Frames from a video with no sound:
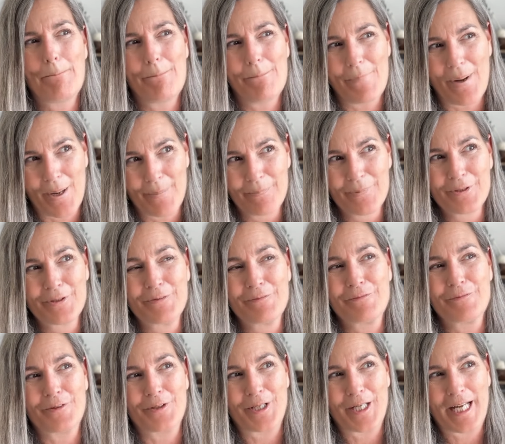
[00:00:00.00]
Bummer
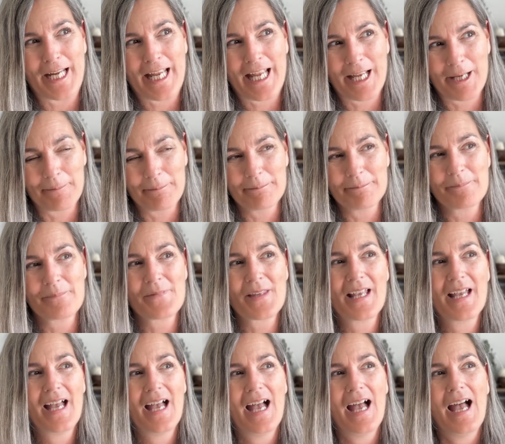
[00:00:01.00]
for him.
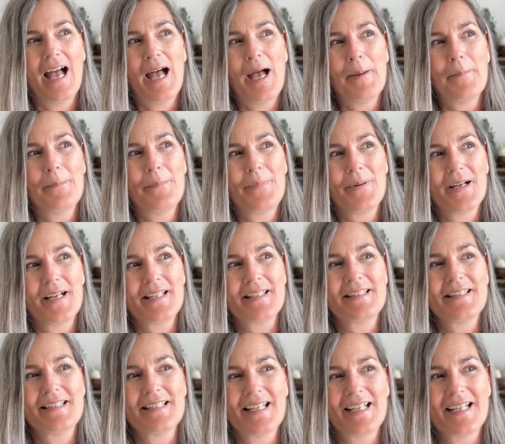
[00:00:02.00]
But